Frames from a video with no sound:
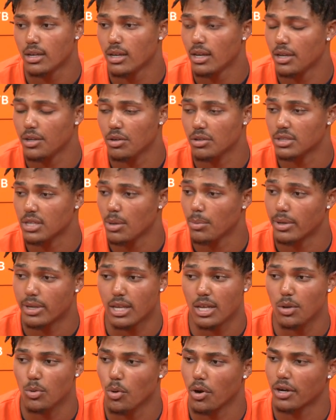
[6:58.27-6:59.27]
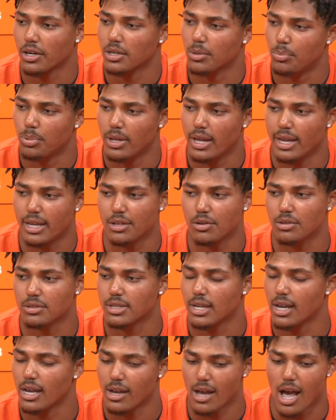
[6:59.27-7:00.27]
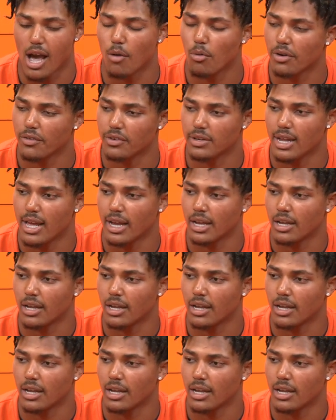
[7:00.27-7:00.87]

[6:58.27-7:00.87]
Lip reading: know what I'm saying, I'm going to keep working to play, you know what I'm saying, however that